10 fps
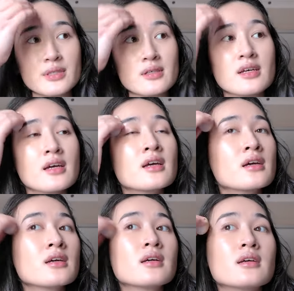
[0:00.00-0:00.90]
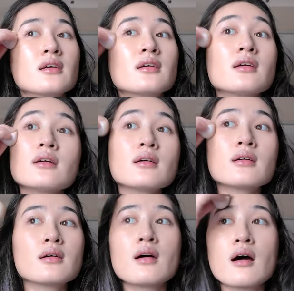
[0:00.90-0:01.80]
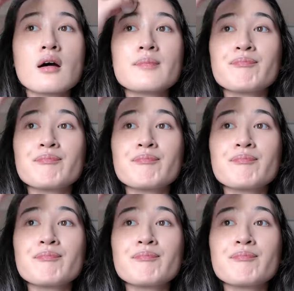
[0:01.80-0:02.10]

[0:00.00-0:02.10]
but yeah,